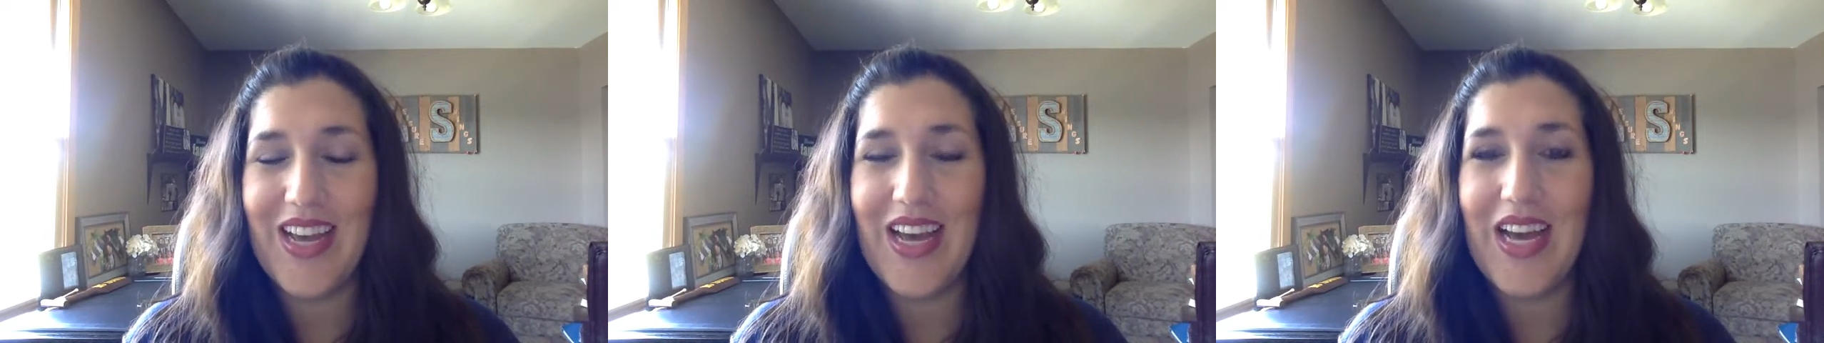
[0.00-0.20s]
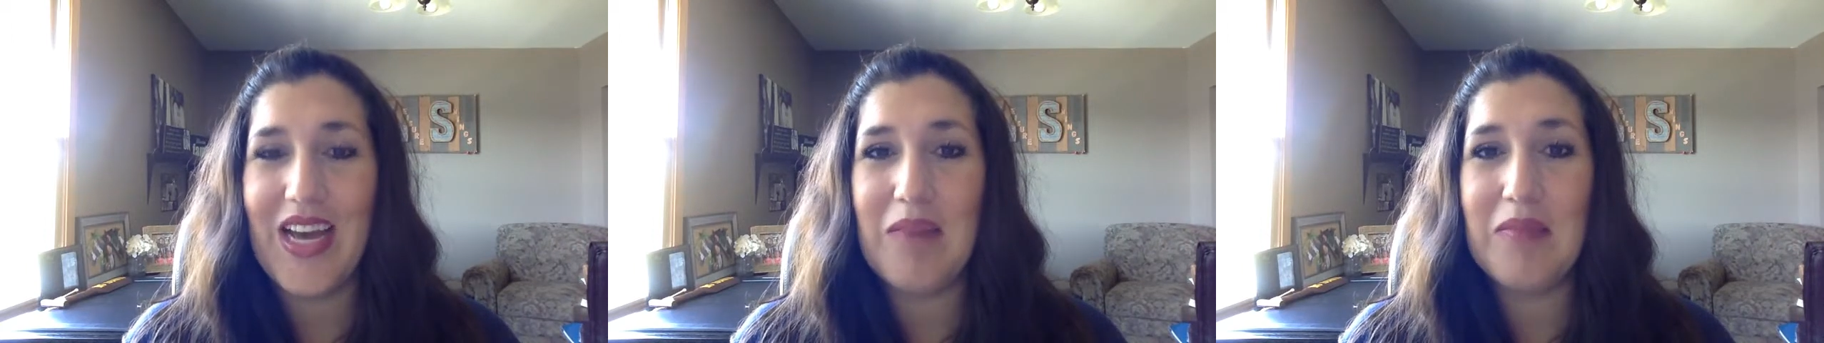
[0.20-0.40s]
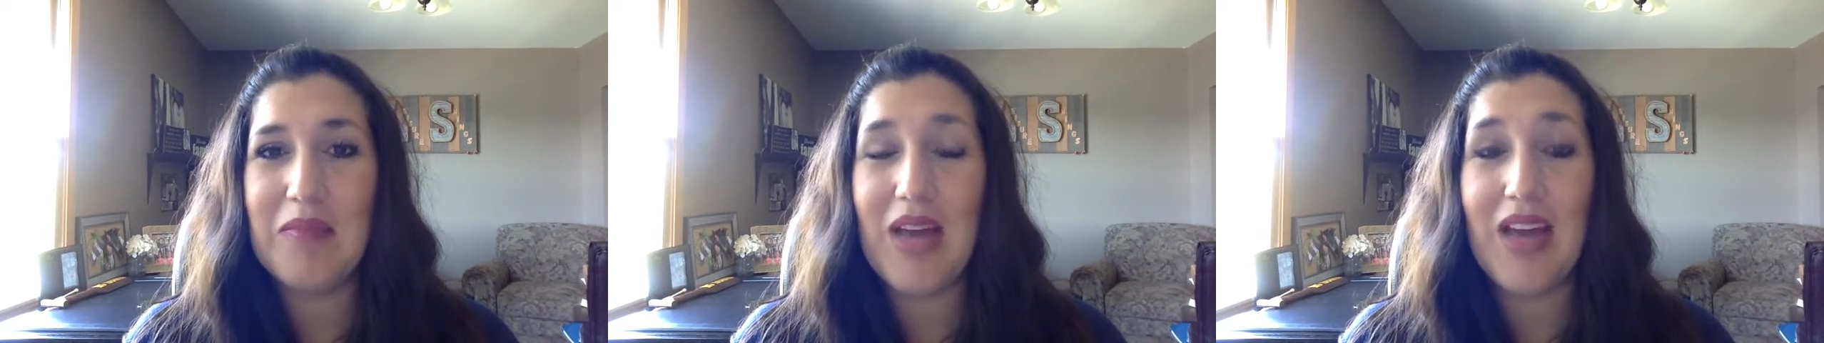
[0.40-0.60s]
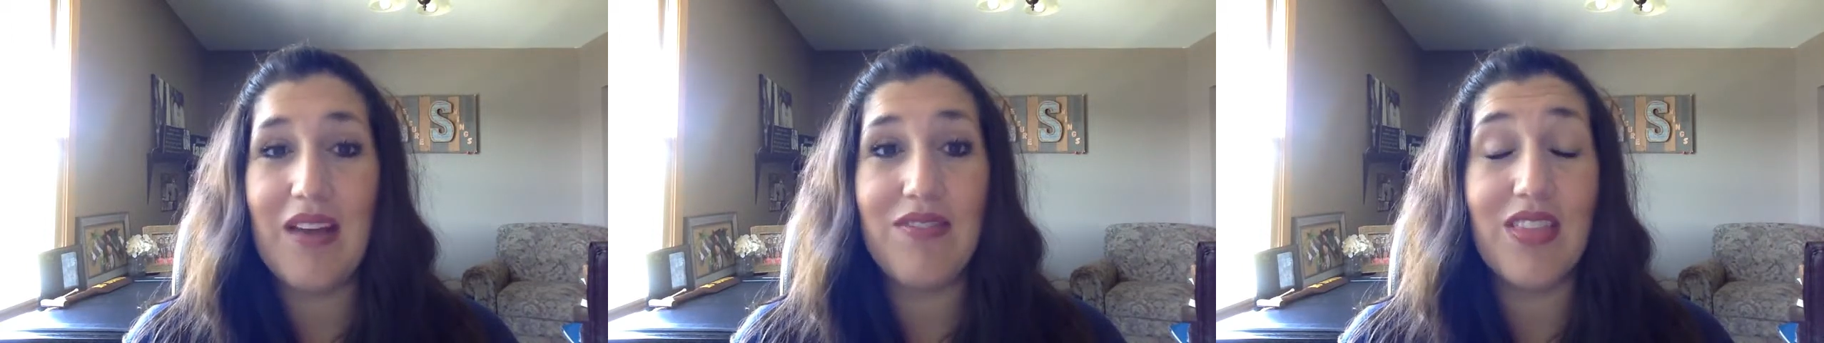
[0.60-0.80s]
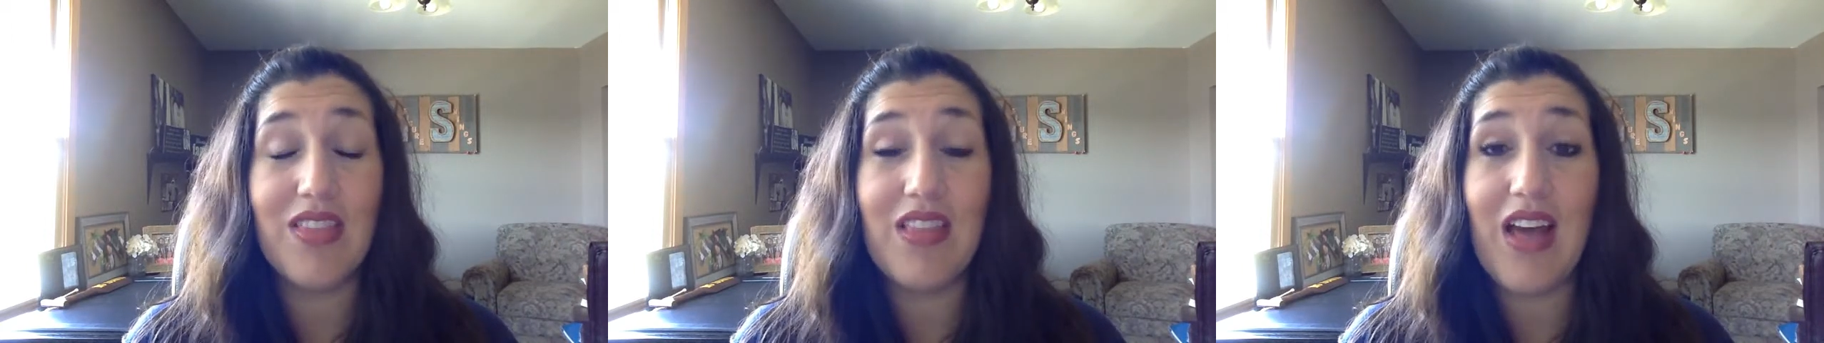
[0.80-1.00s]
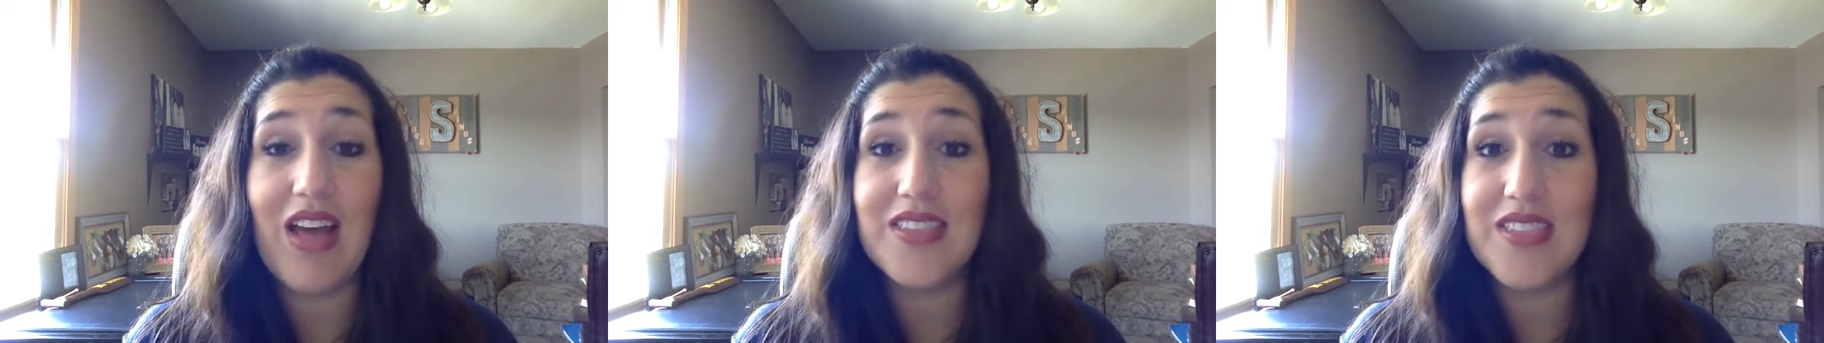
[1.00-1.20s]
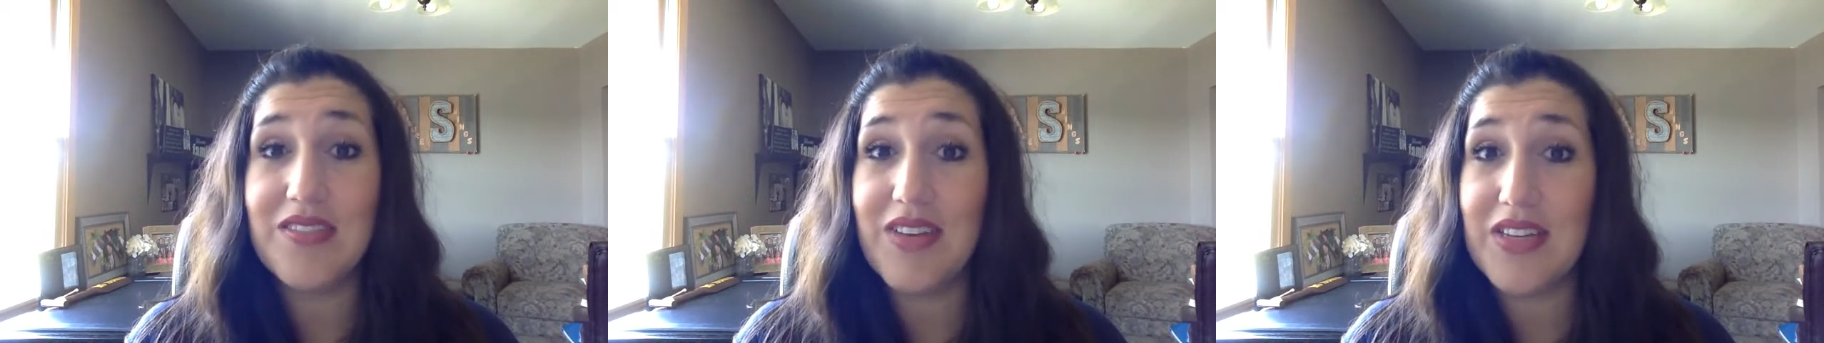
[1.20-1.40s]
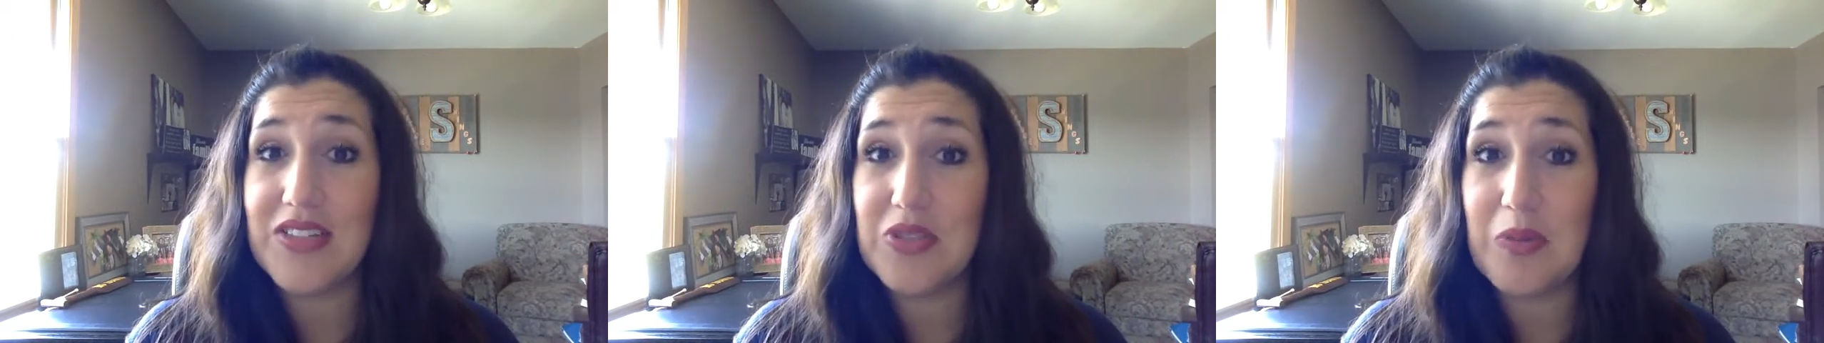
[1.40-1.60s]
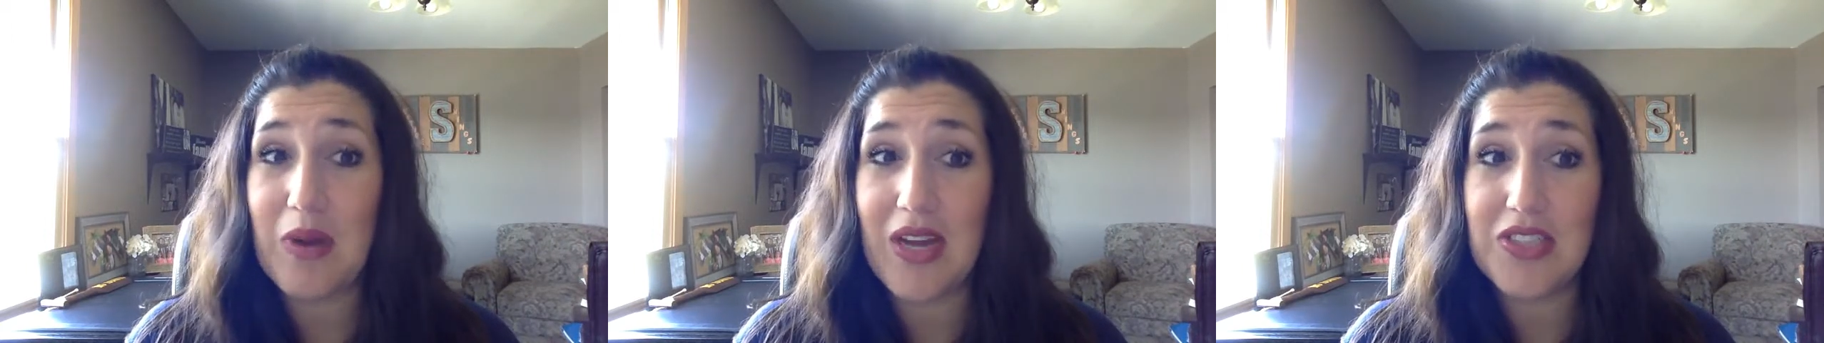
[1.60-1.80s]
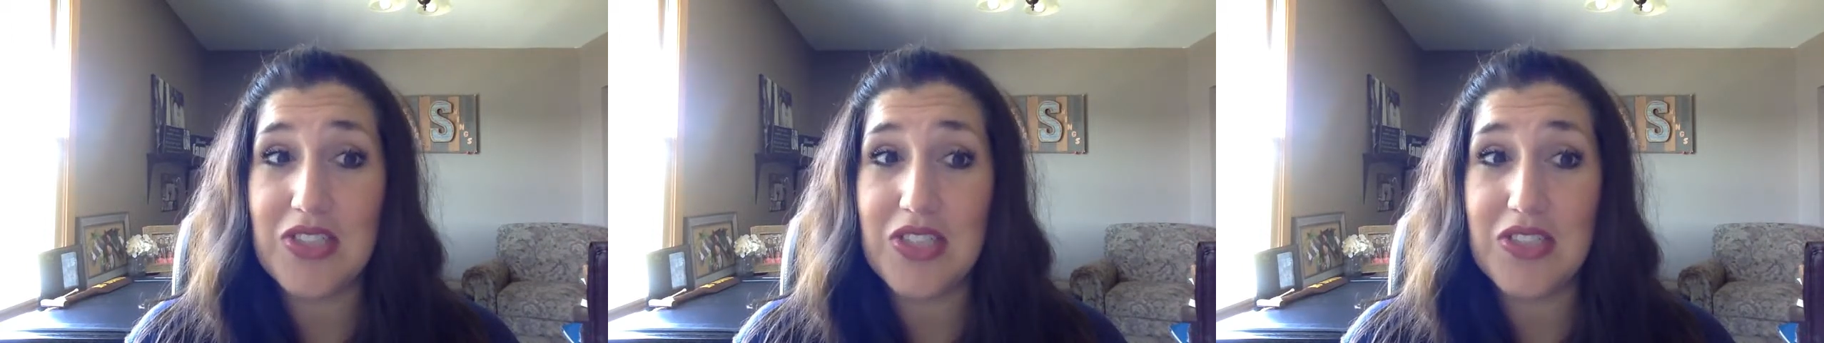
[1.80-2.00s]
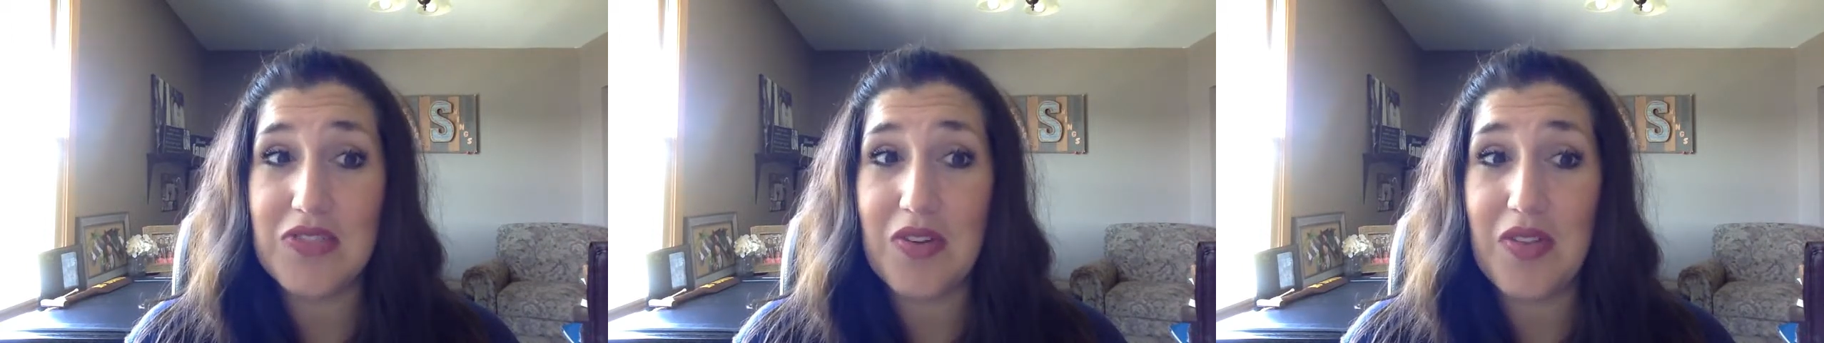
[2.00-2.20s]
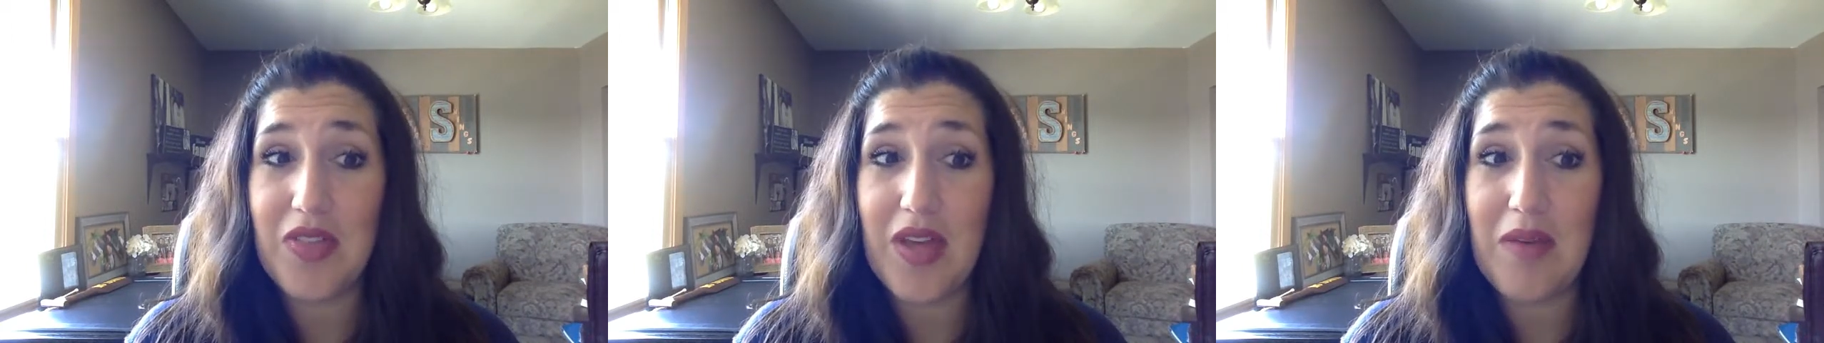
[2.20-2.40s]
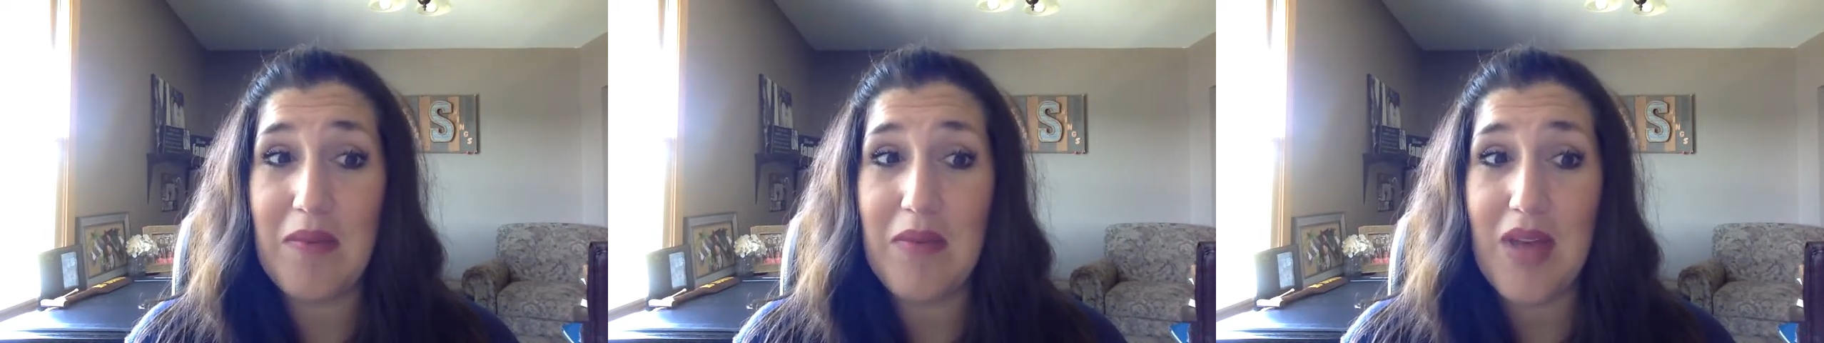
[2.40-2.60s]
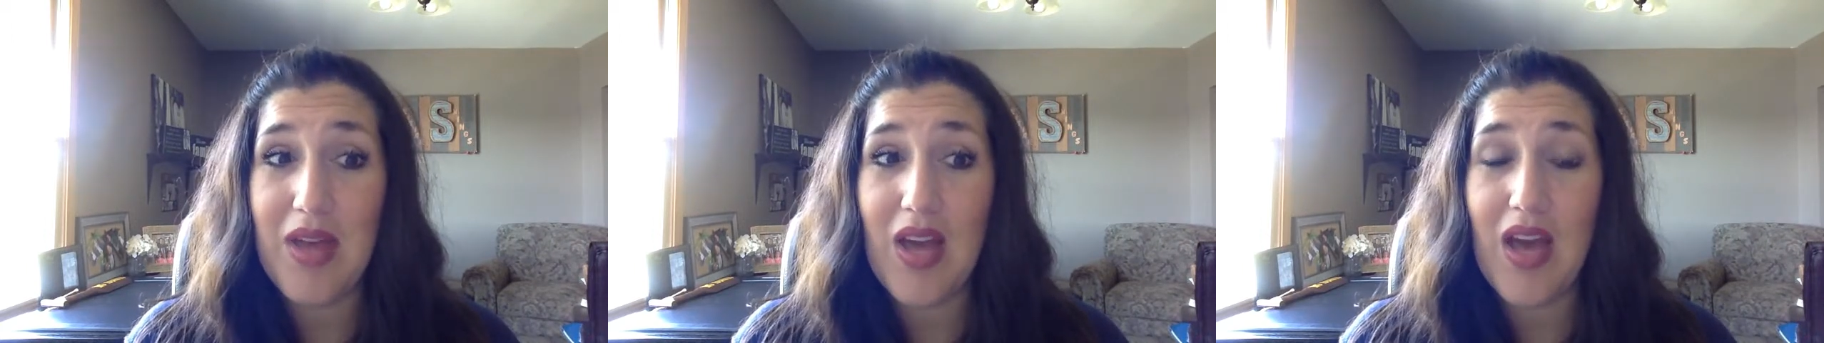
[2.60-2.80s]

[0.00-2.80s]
I have lots of extra projects for them.